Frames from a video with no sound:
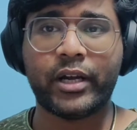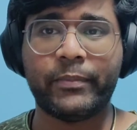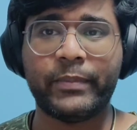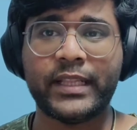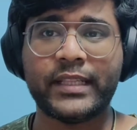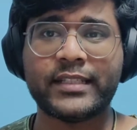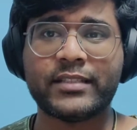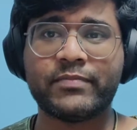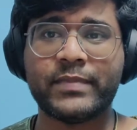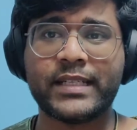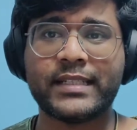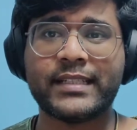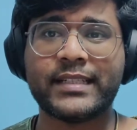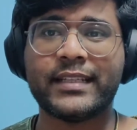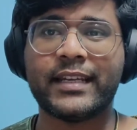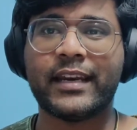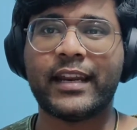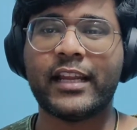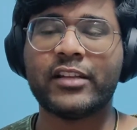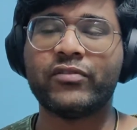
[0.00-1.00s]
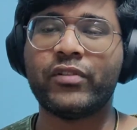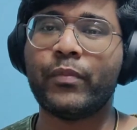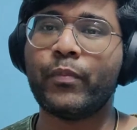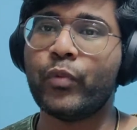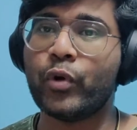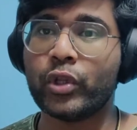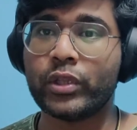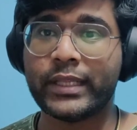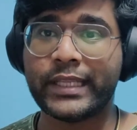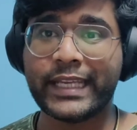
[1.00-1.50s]
mean this mid-season transfer,
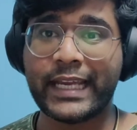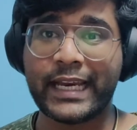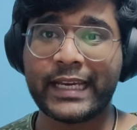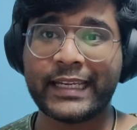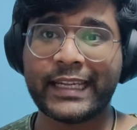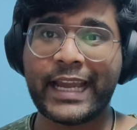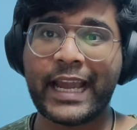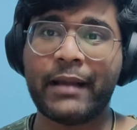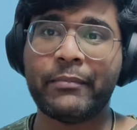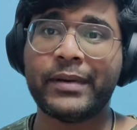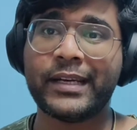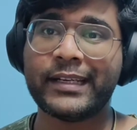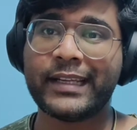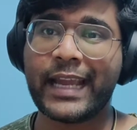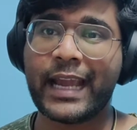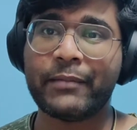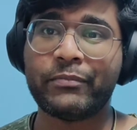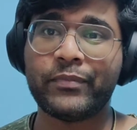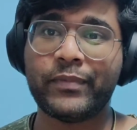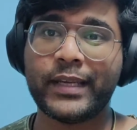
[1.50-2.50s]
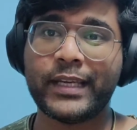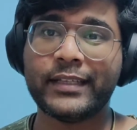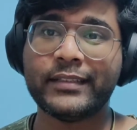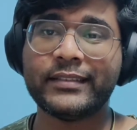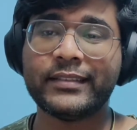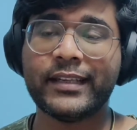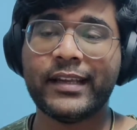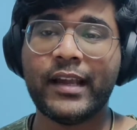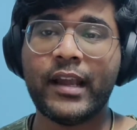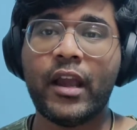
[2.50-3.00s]
both the uncapped and capped
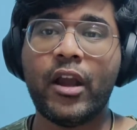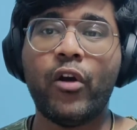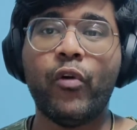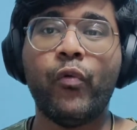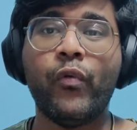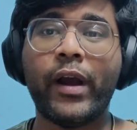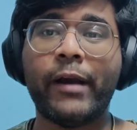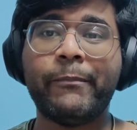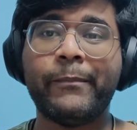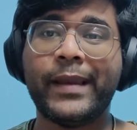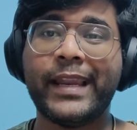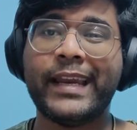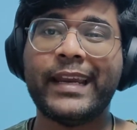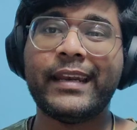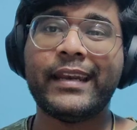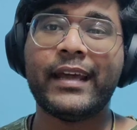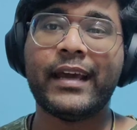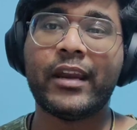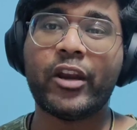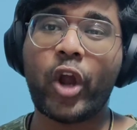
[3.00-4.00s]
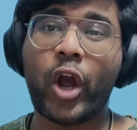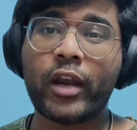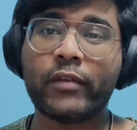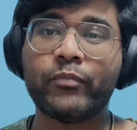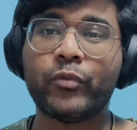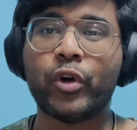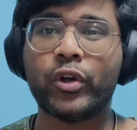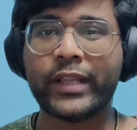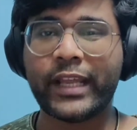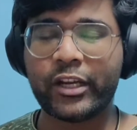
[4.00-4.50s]
players who have played
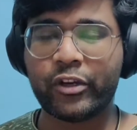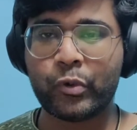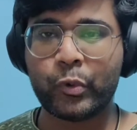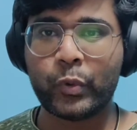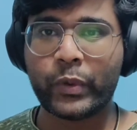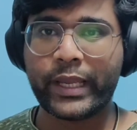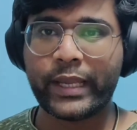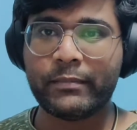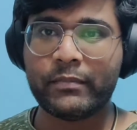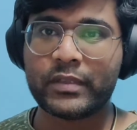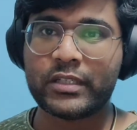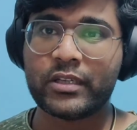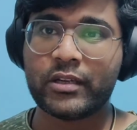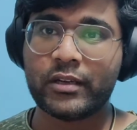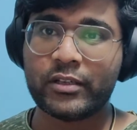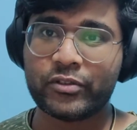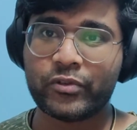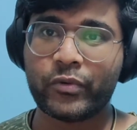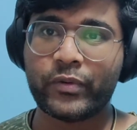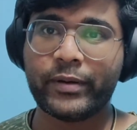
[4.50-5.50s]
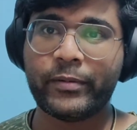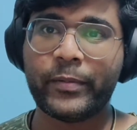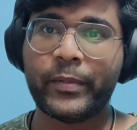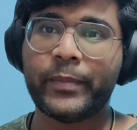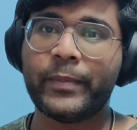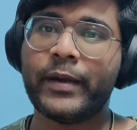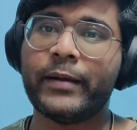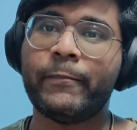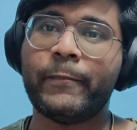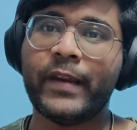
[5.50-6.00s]
not more than 2 games. So
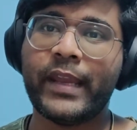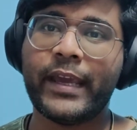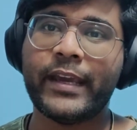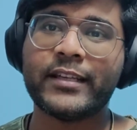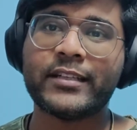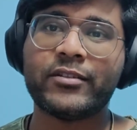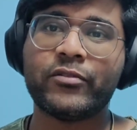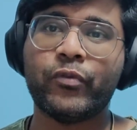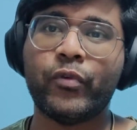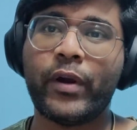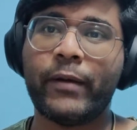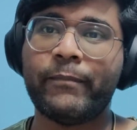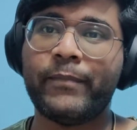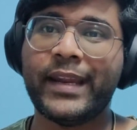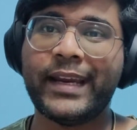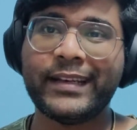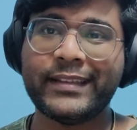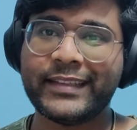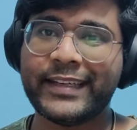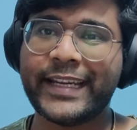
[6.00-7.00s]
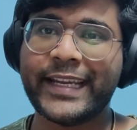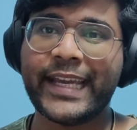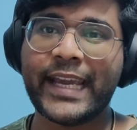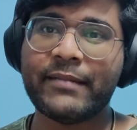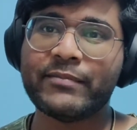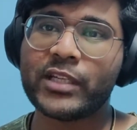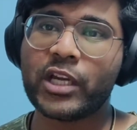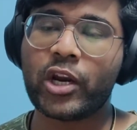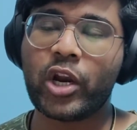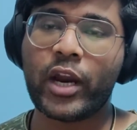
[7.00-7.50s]
remember, players who have played 3
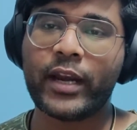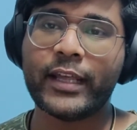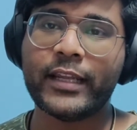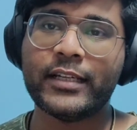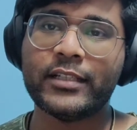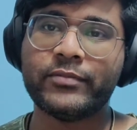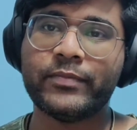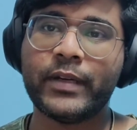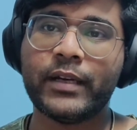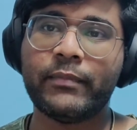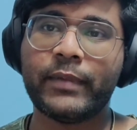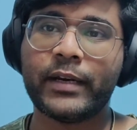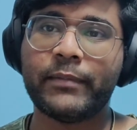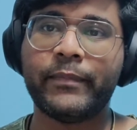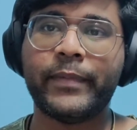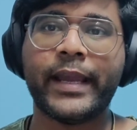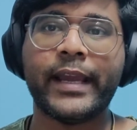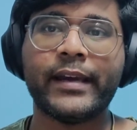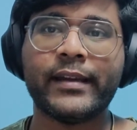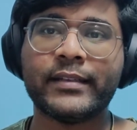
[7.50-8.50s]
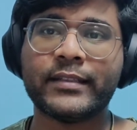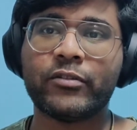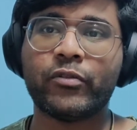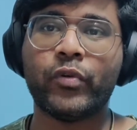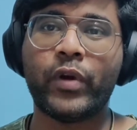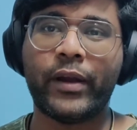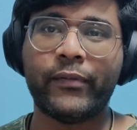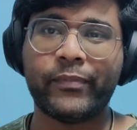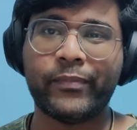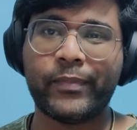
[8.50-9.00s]
games are not eligible, but players
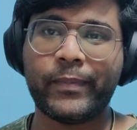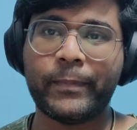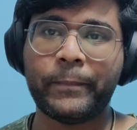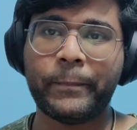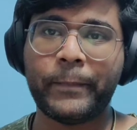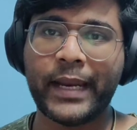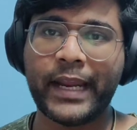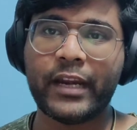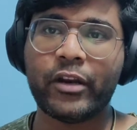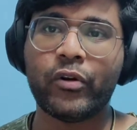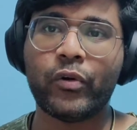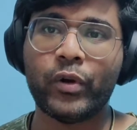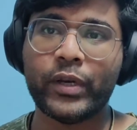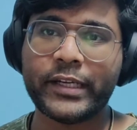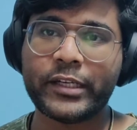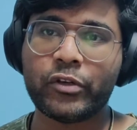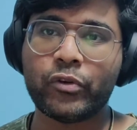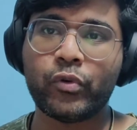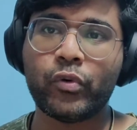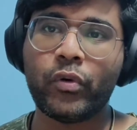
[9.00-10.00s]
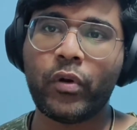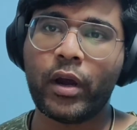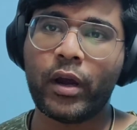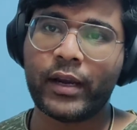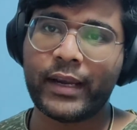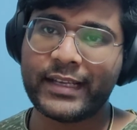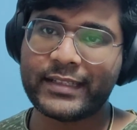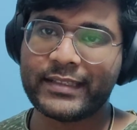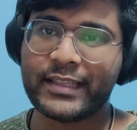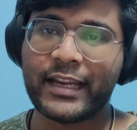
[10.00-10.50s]
who have played only two
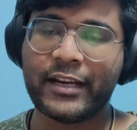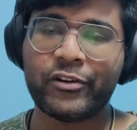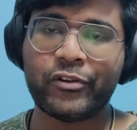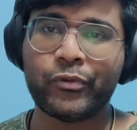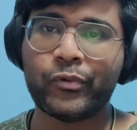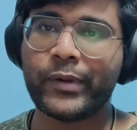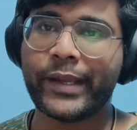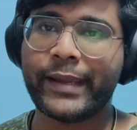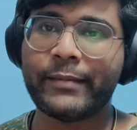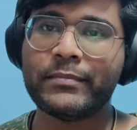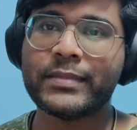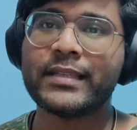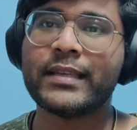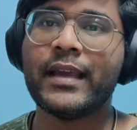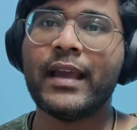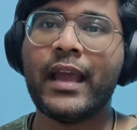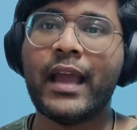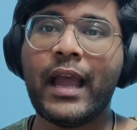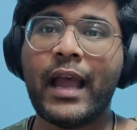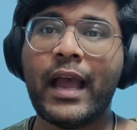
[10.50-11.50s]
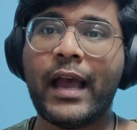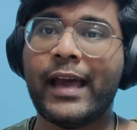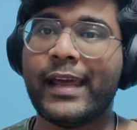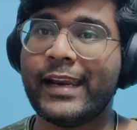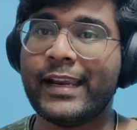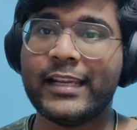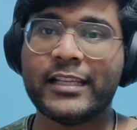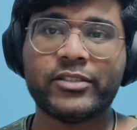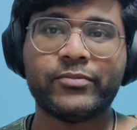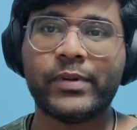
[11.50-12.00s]
or less than 2 games
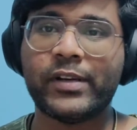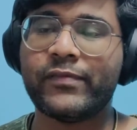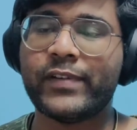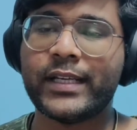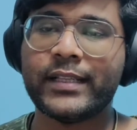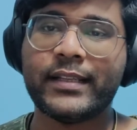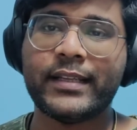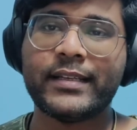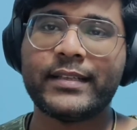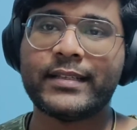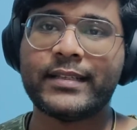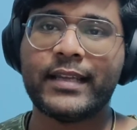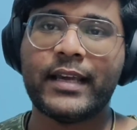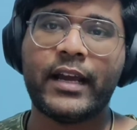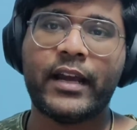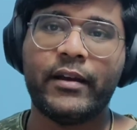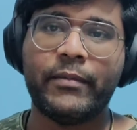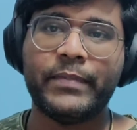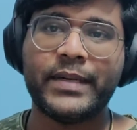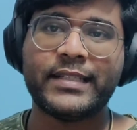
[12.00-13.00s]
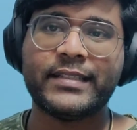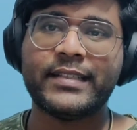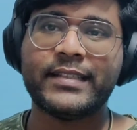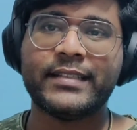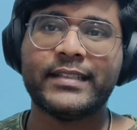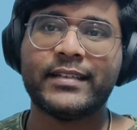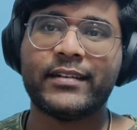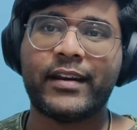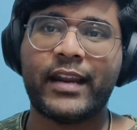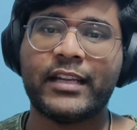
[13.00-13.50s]
are eligible for this
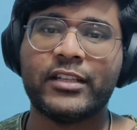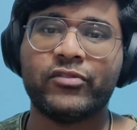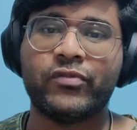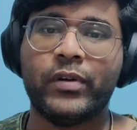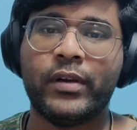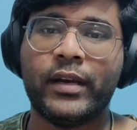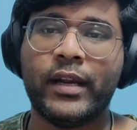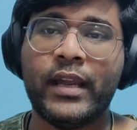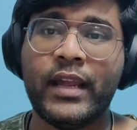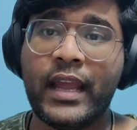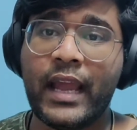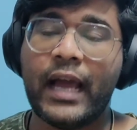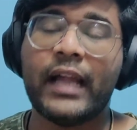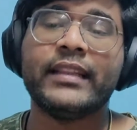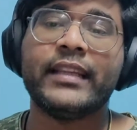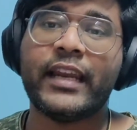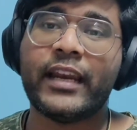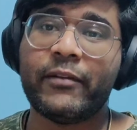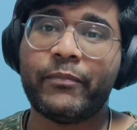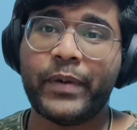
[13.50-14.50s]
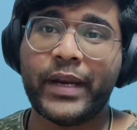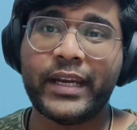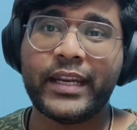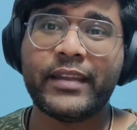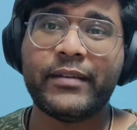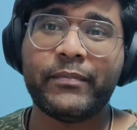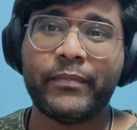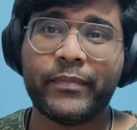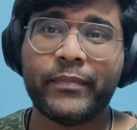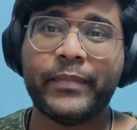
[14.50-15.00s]
mid-season transfer. And there are
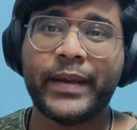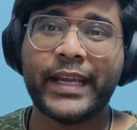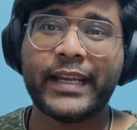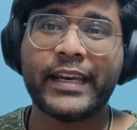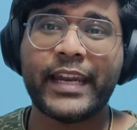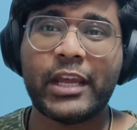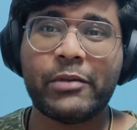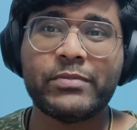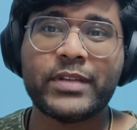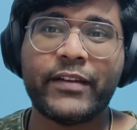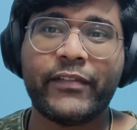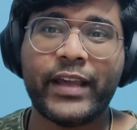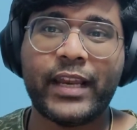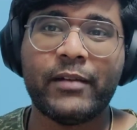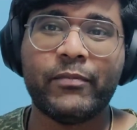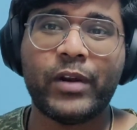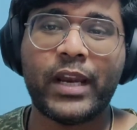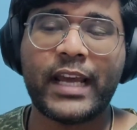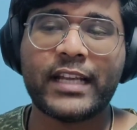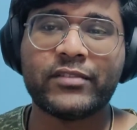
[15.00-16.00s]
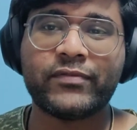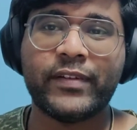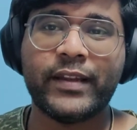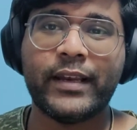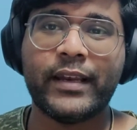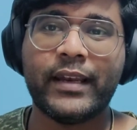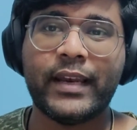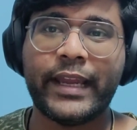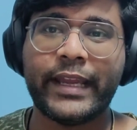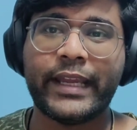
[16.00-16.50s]
pretty big names available as well,
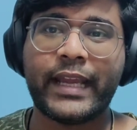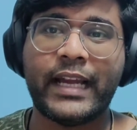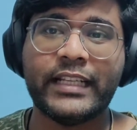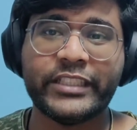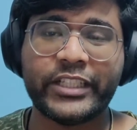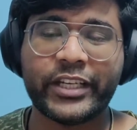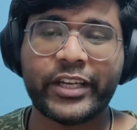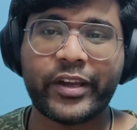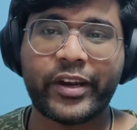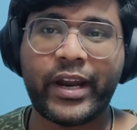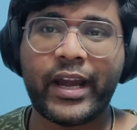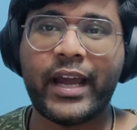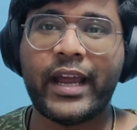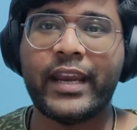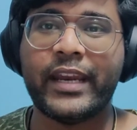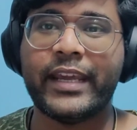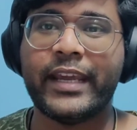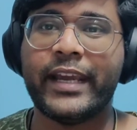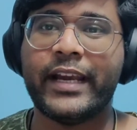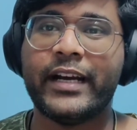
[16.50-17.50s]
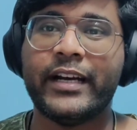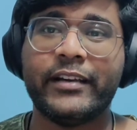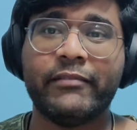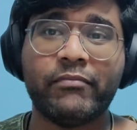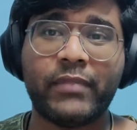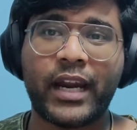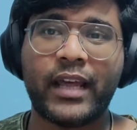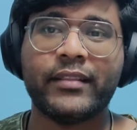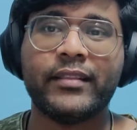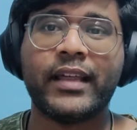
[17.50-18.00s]
like Ajinkya Rahane,
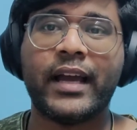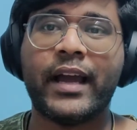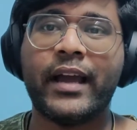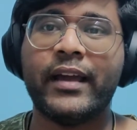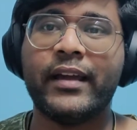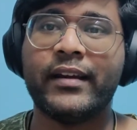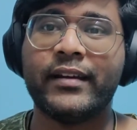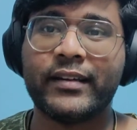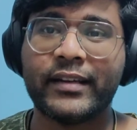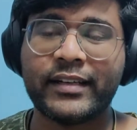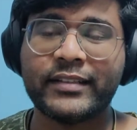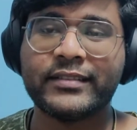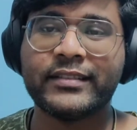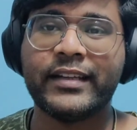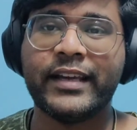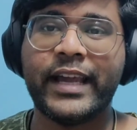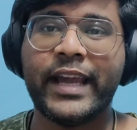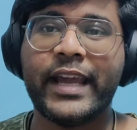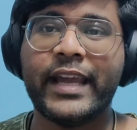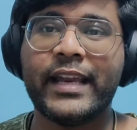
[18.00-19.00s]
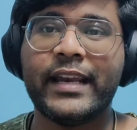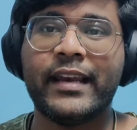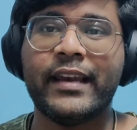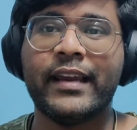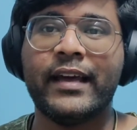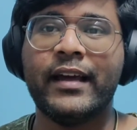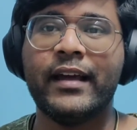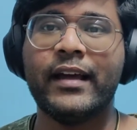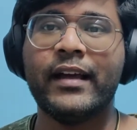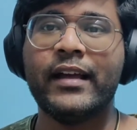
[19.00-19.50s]
Imran Tahir, Chris
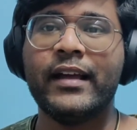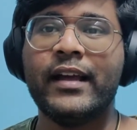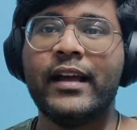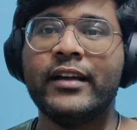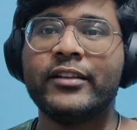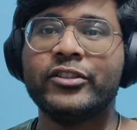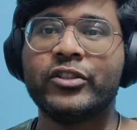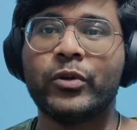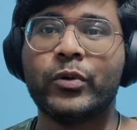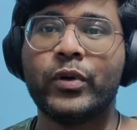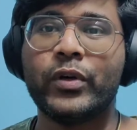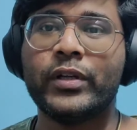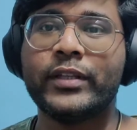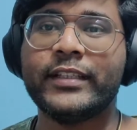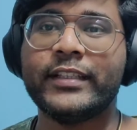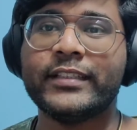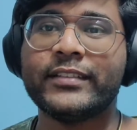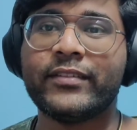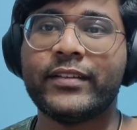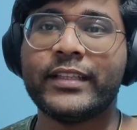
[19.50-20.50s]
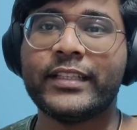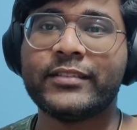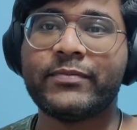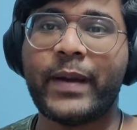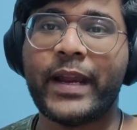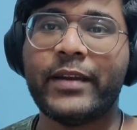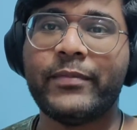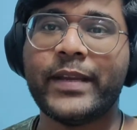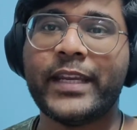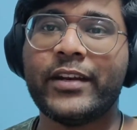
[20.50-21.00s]
Gale. So this
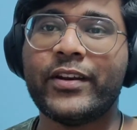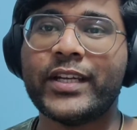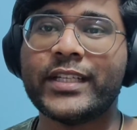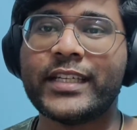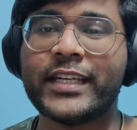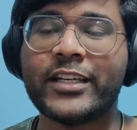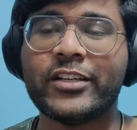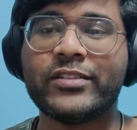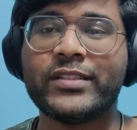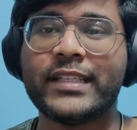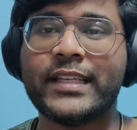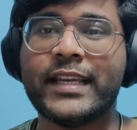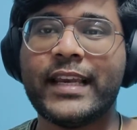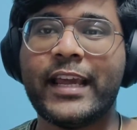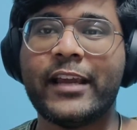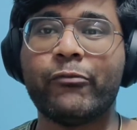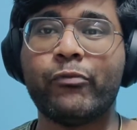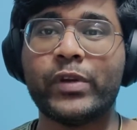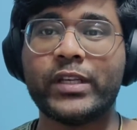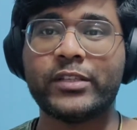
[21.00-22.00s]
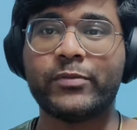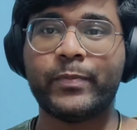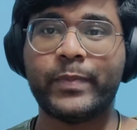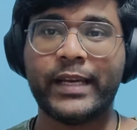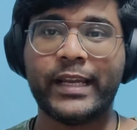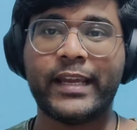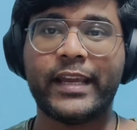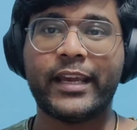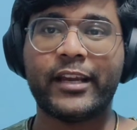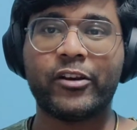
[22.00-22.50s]
might be interesting to see like which
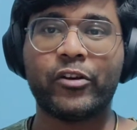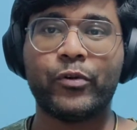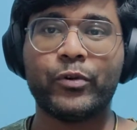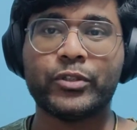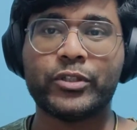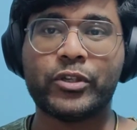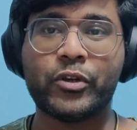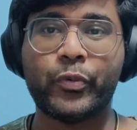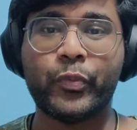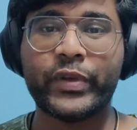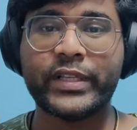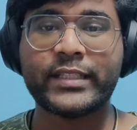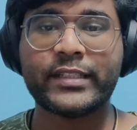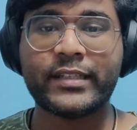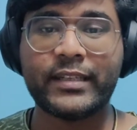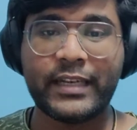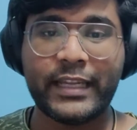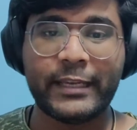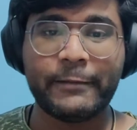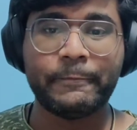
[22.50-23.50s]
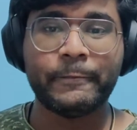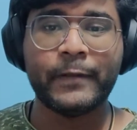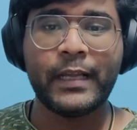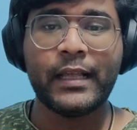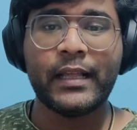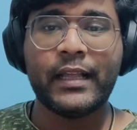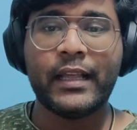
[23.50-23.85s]
player goes to which team.